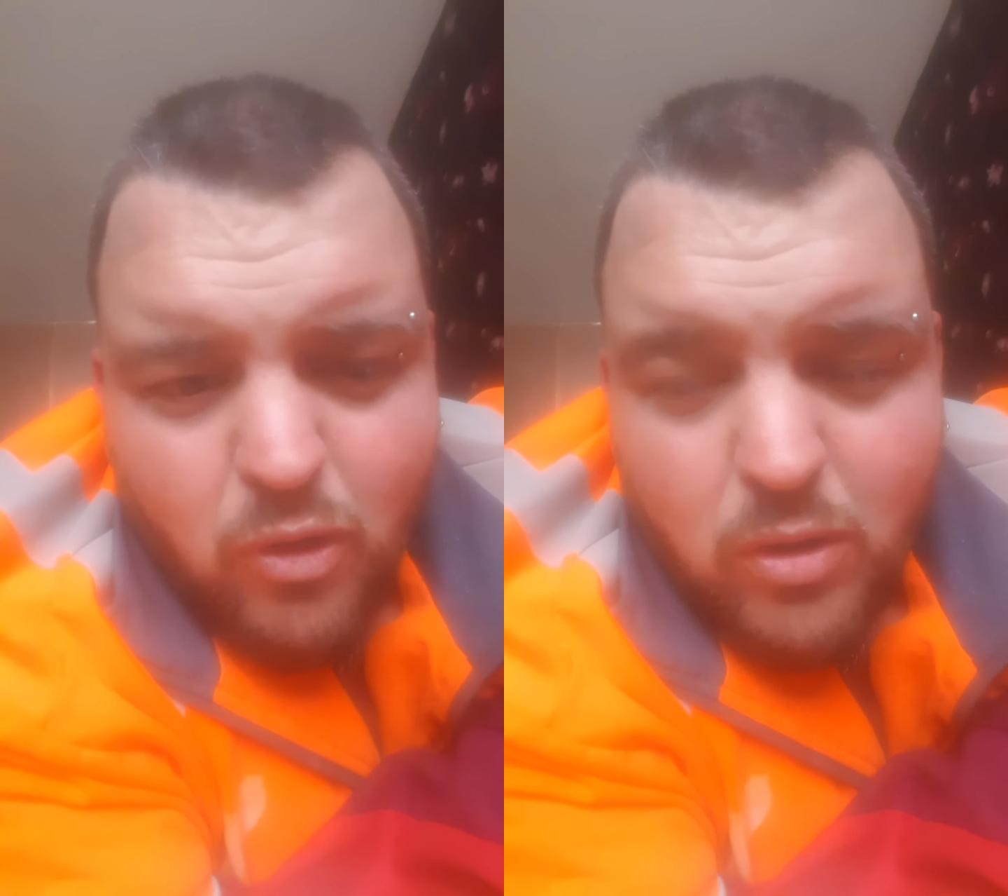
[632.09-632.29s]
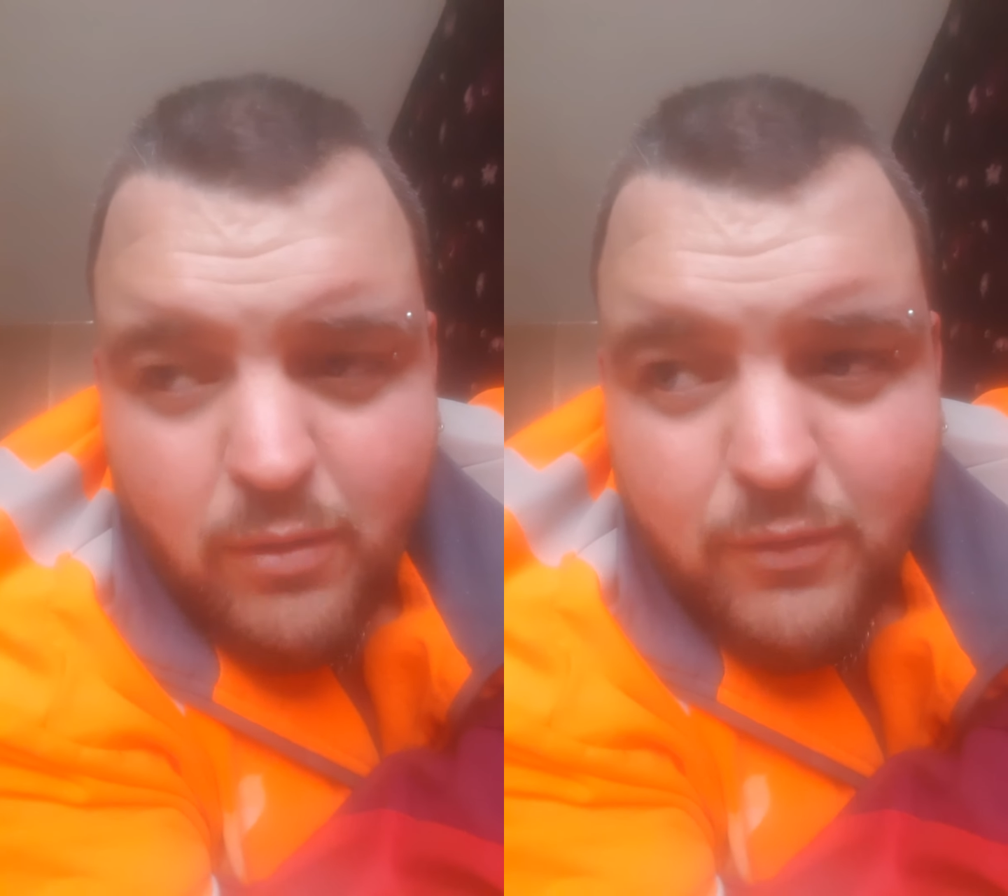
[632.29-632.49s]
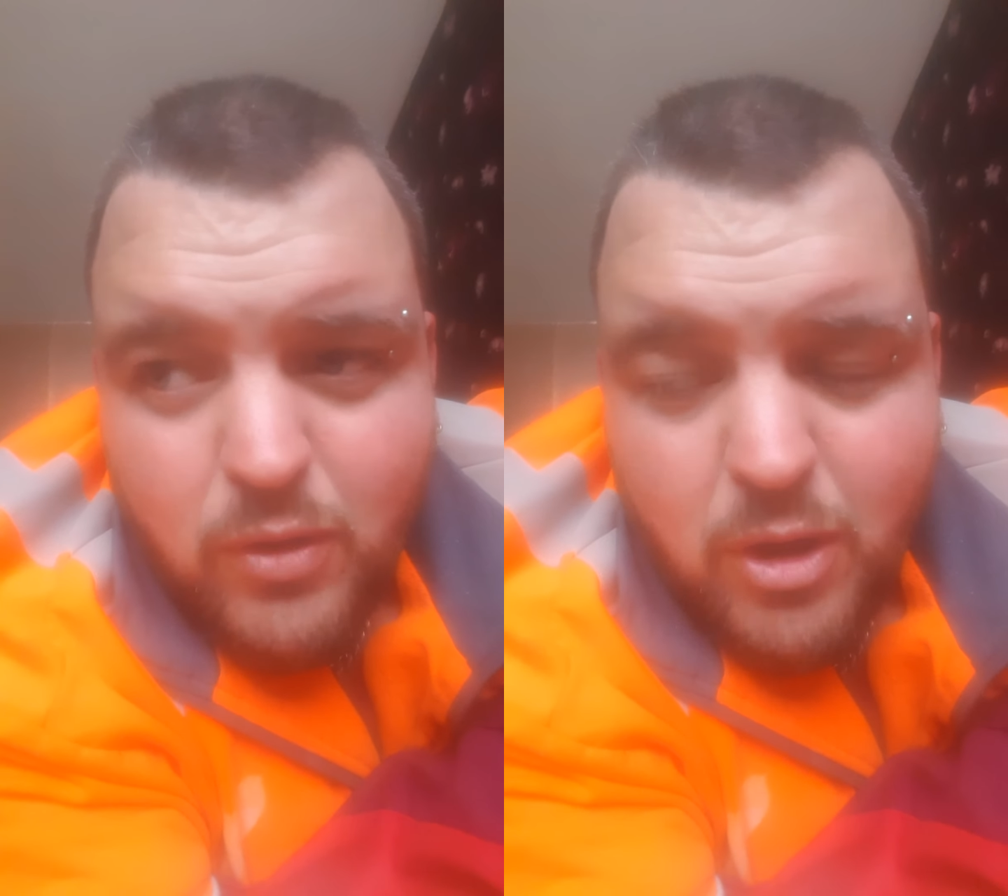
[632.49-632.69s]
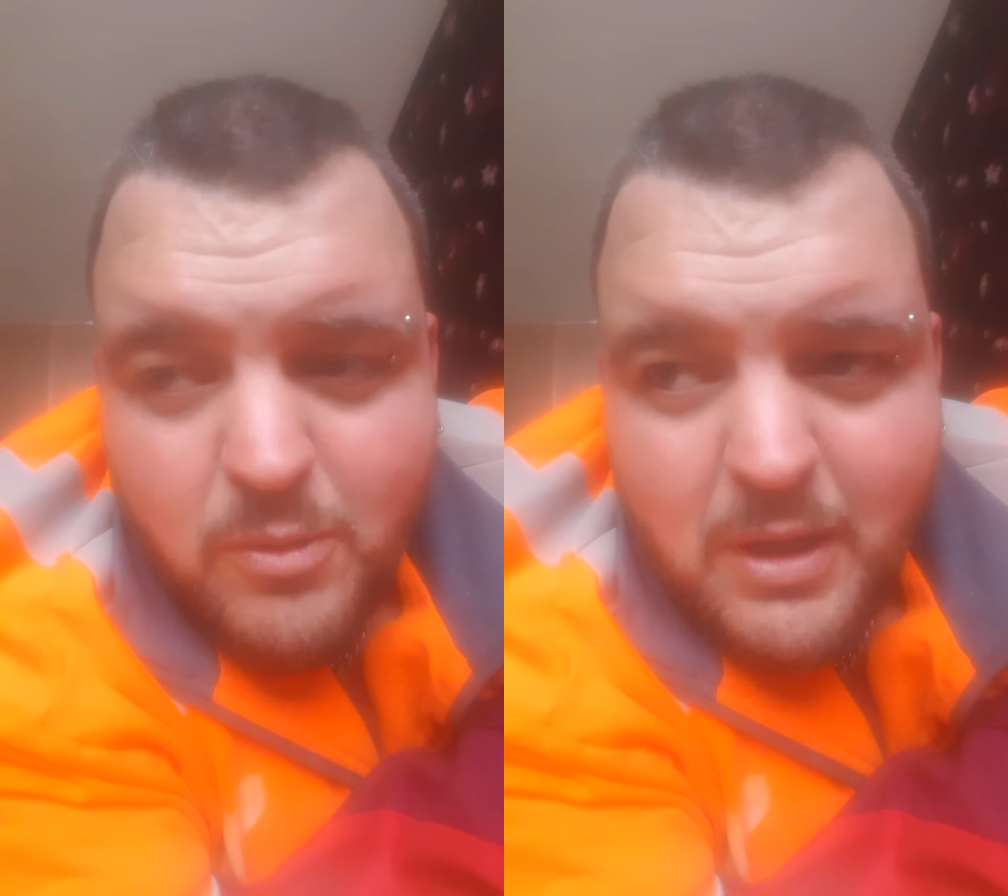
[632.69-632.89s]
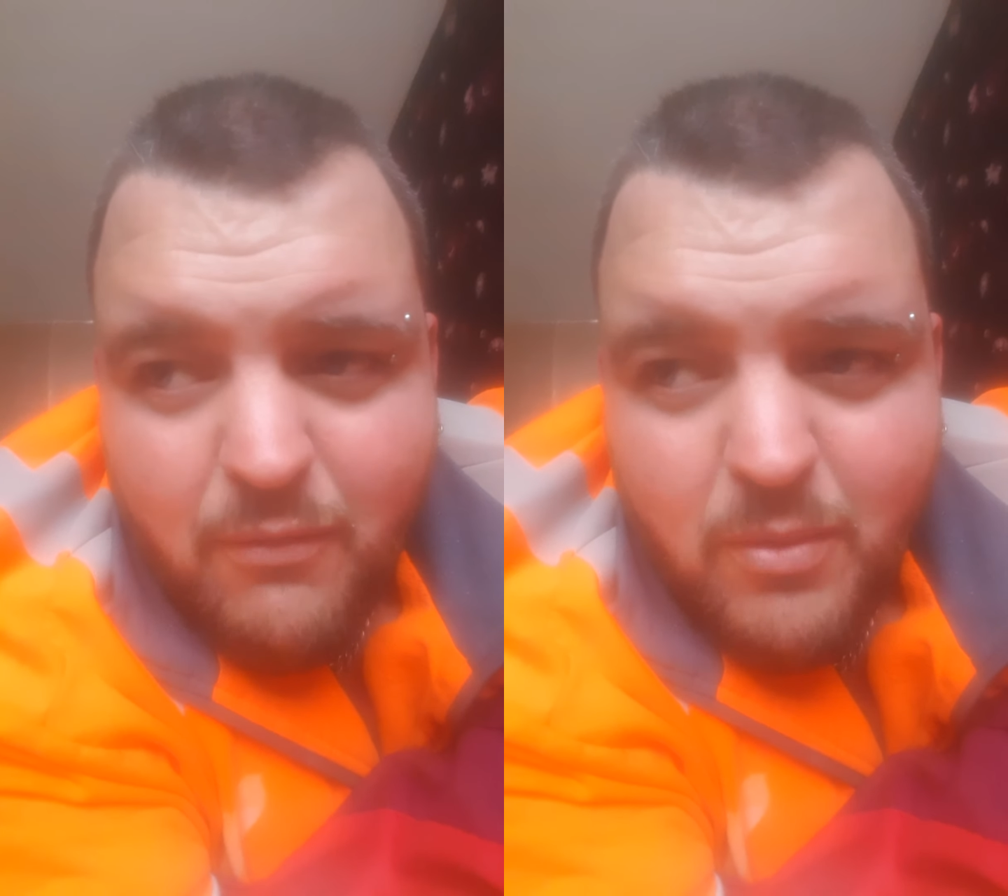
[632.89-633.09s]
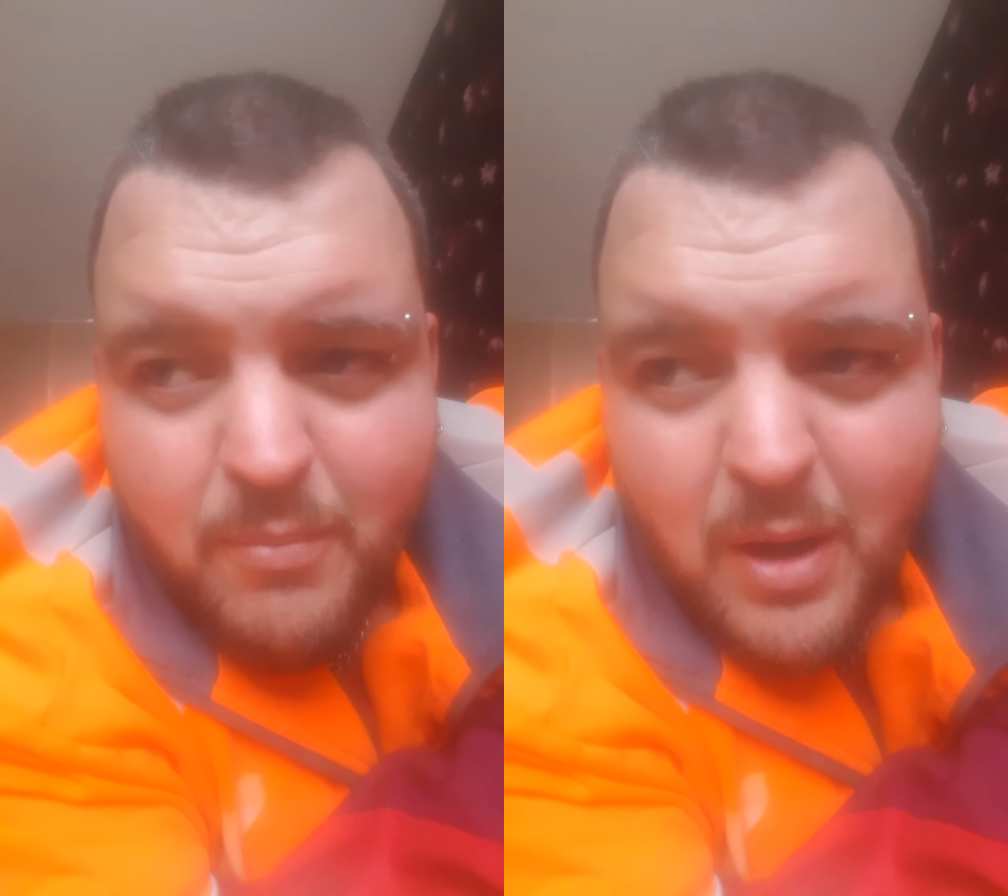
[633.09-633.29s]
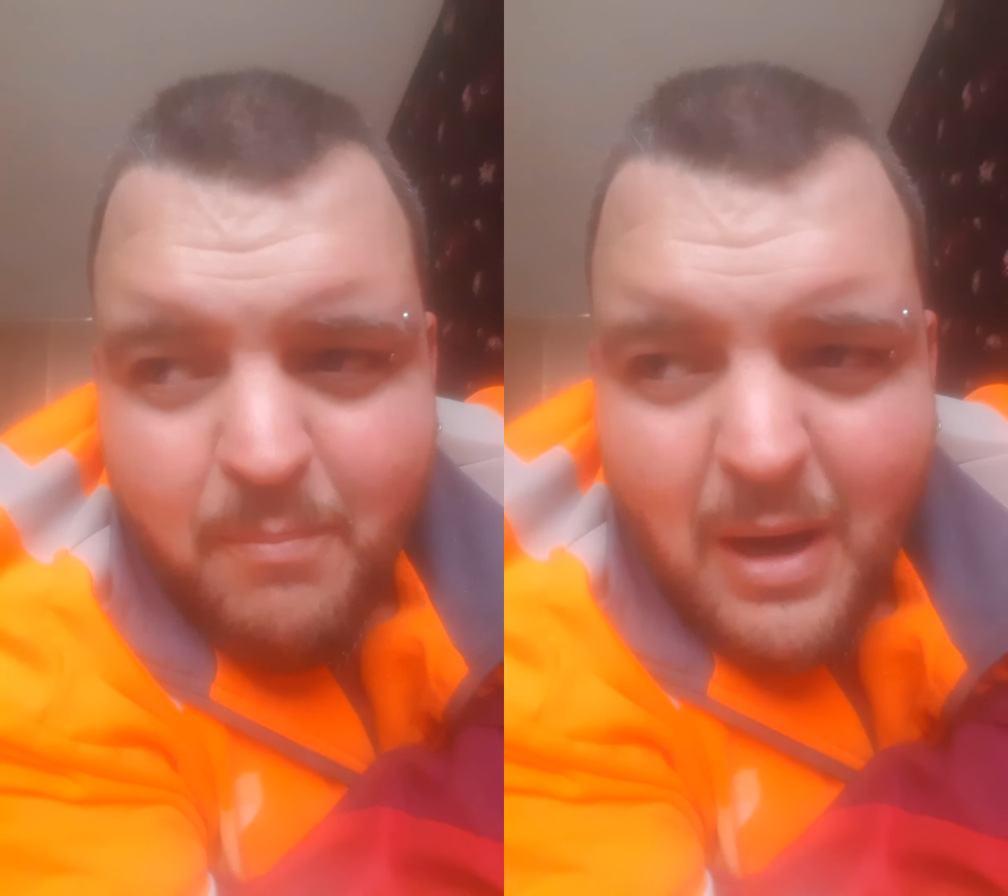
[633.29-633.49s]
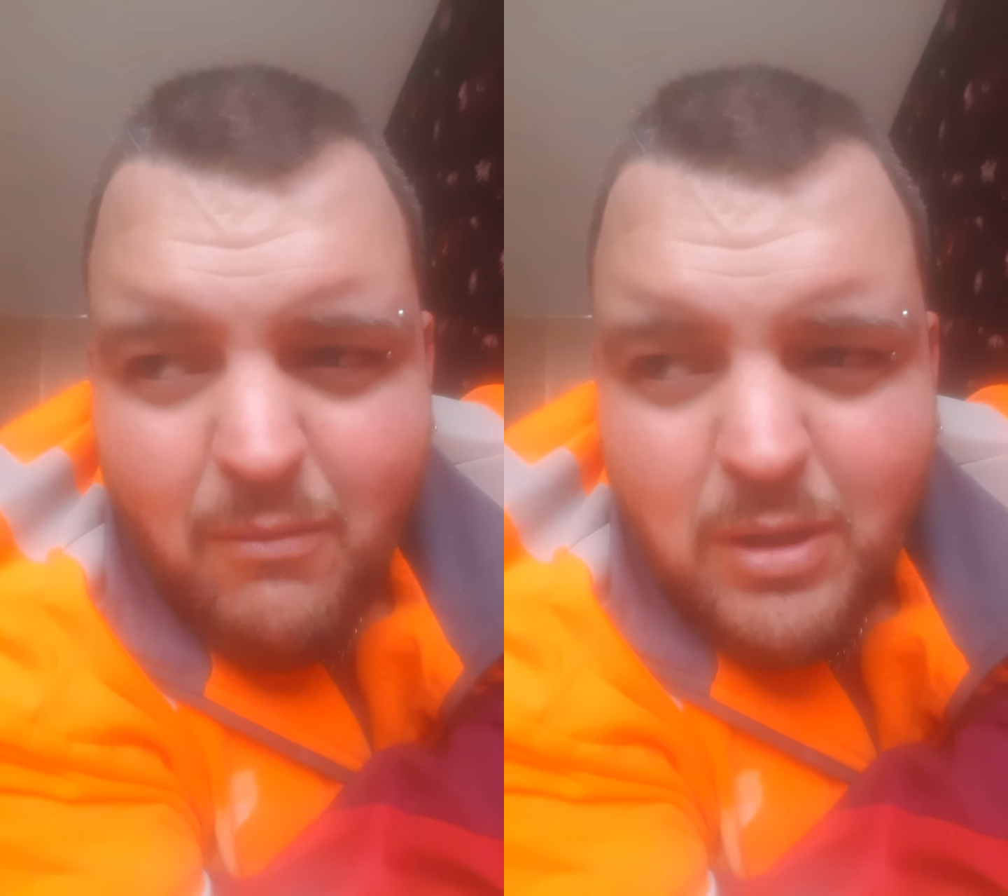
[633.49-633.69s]
wrong or if you know different, but
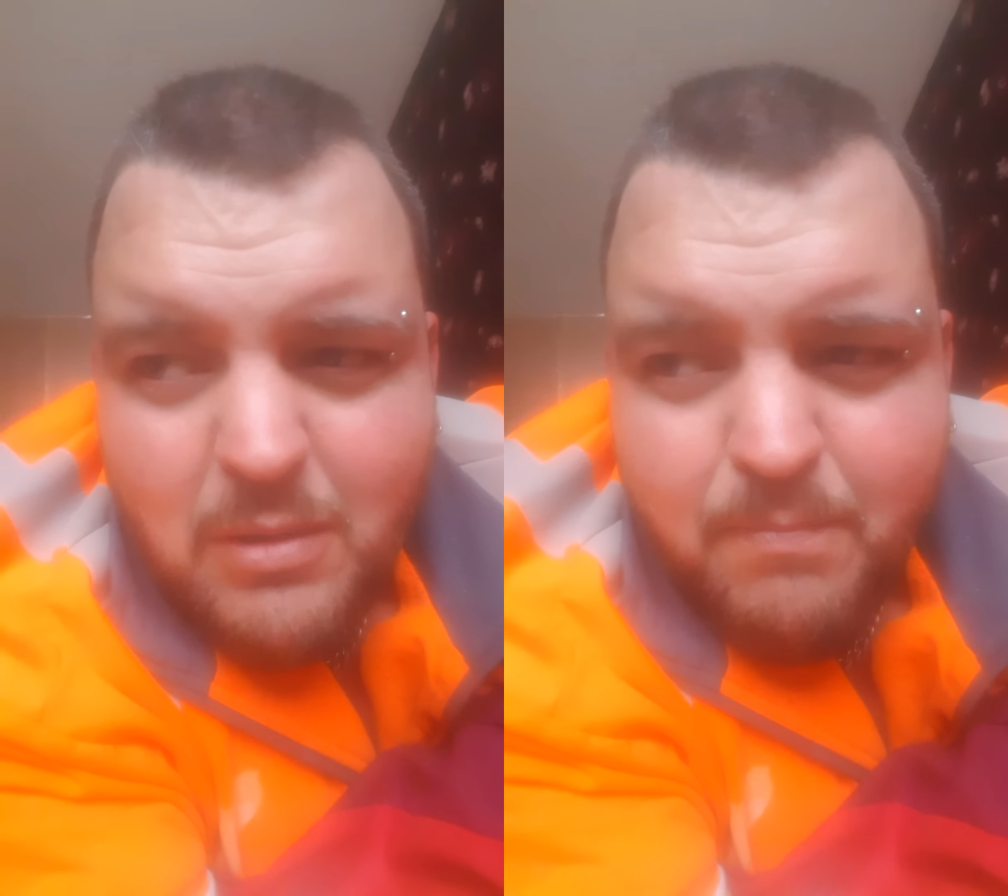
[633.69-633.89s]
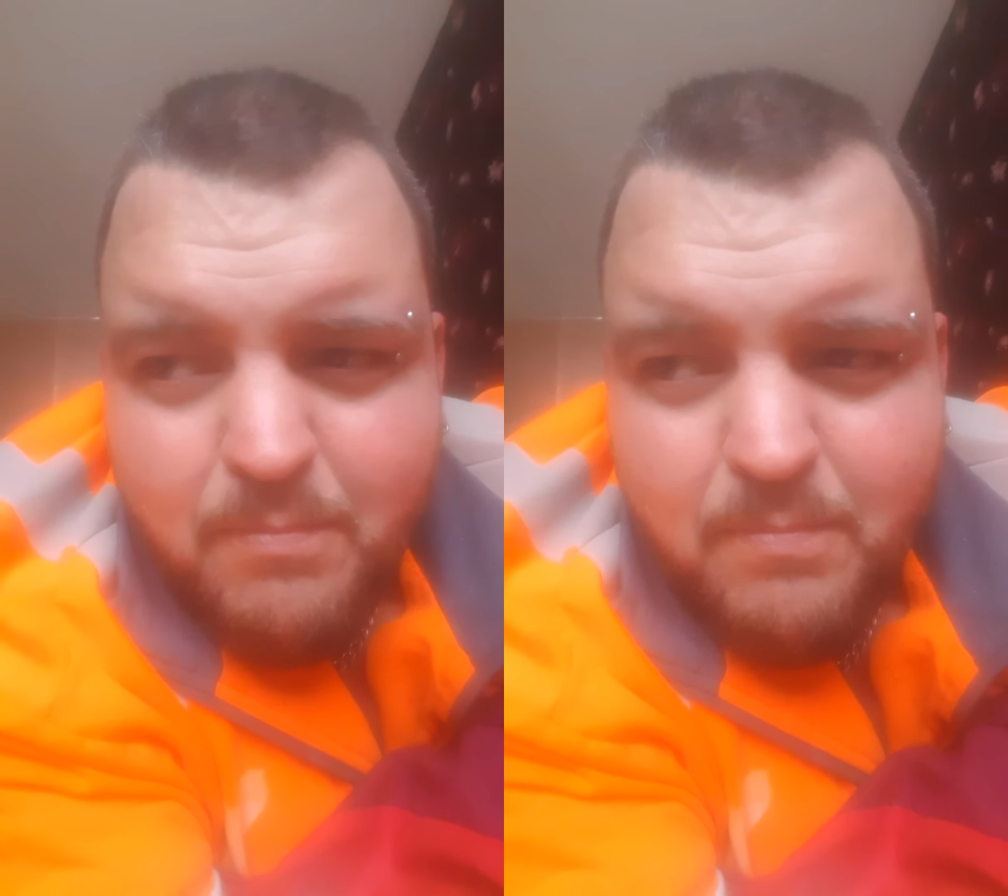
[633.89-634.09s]
apparently